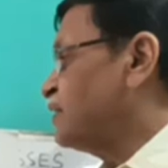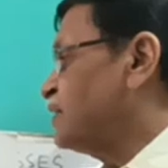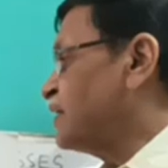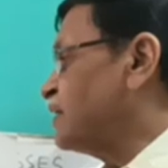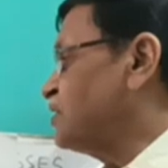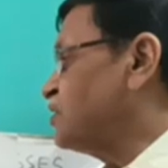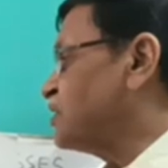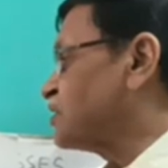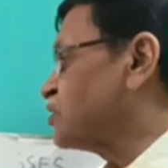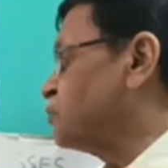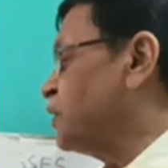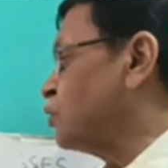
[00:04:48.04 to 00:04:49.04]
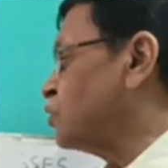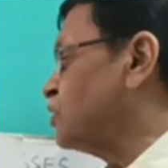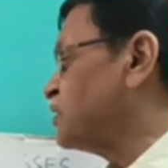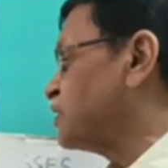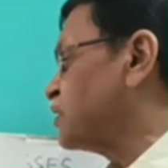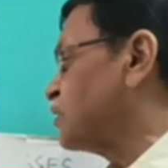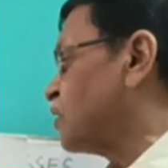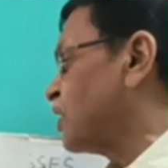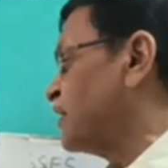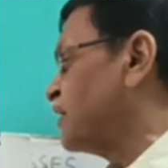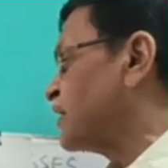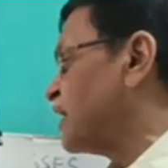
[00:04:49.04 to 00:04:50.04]
then just below it
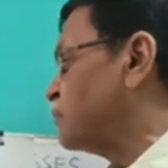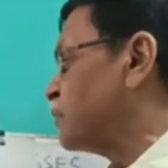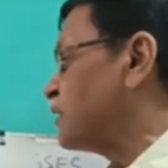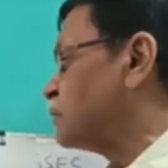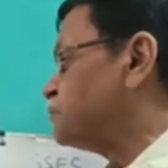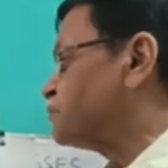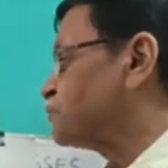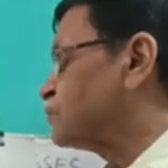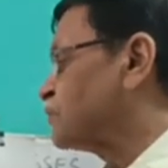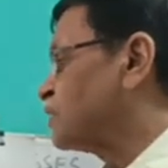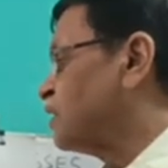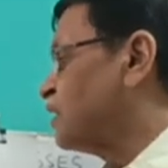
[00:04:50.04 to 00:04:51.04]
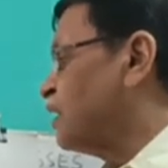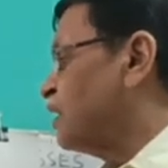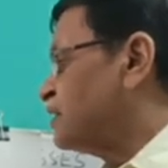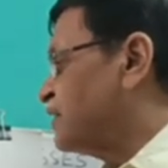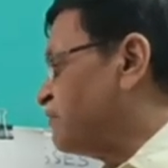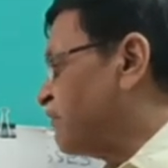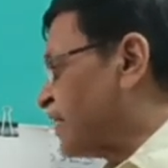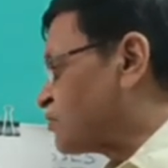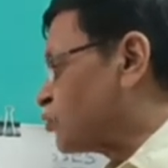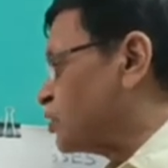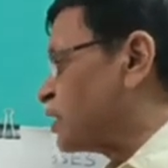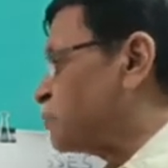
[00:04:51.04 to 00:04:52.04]
collenchyma, the
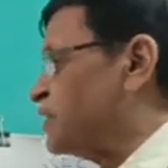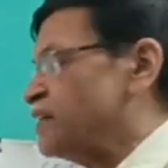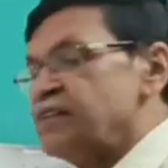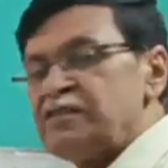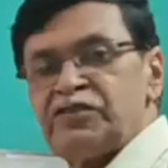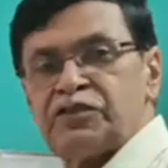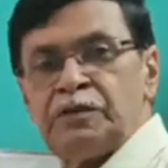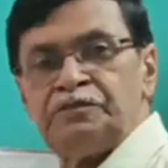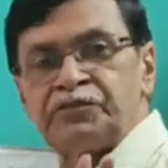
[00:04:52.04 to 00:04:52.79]
vascular bundles.